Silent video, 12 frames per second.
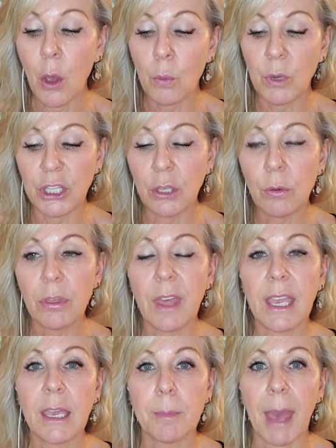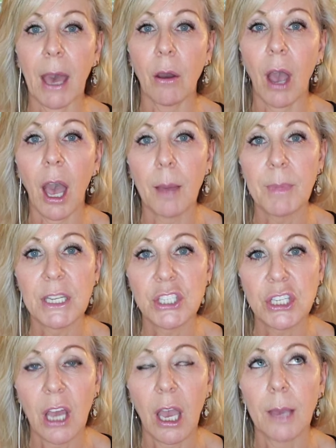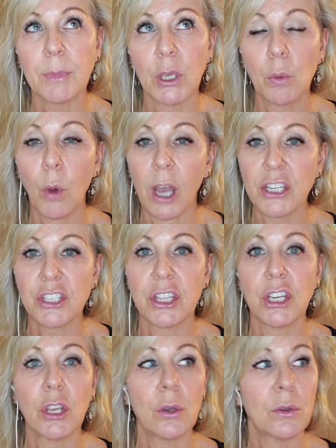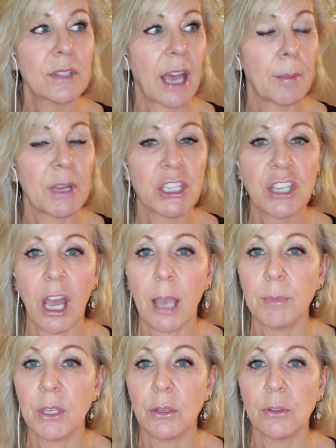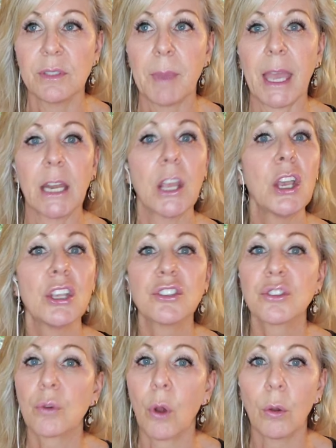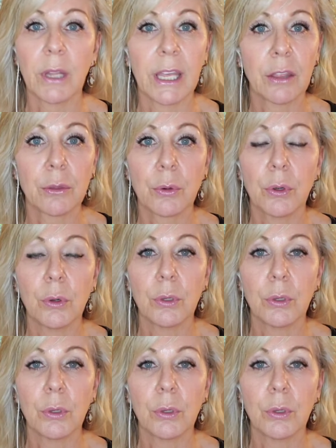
When you think about how much time you watch the news, how much time you spend scrolling through